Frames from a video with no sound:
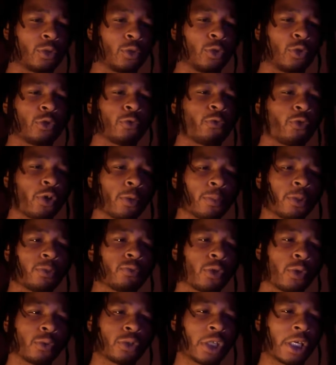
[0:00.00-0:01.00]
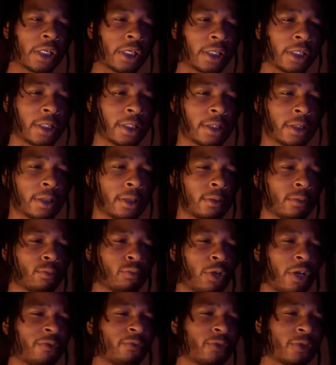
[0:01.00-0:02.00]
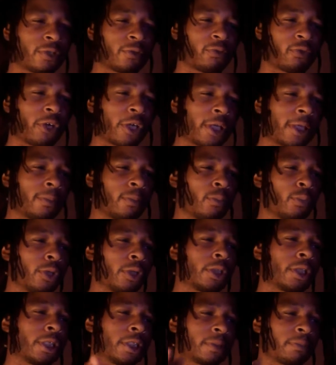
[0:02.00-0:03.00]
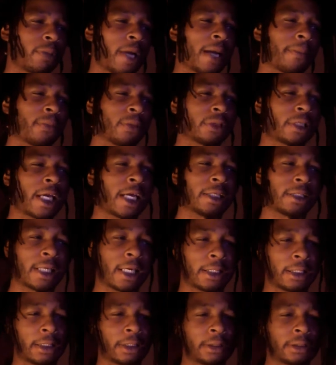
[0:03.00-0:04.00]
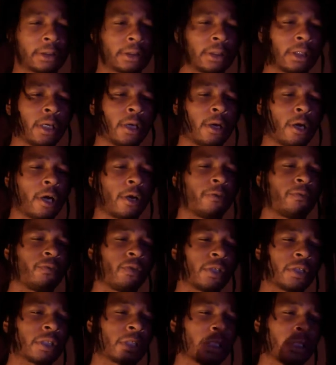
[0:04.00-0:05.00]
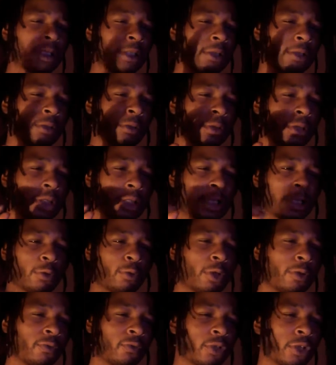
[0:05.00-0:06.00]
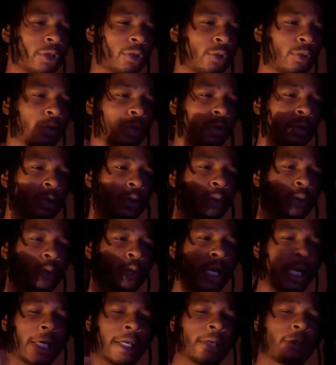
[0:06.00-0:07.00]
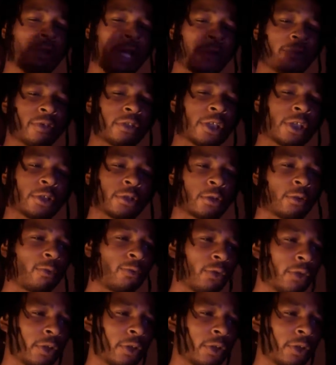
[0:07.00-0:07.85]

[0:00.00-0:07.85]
Uniformly rotating reference frame with its proper time dilation are physically equivalent to a gravitational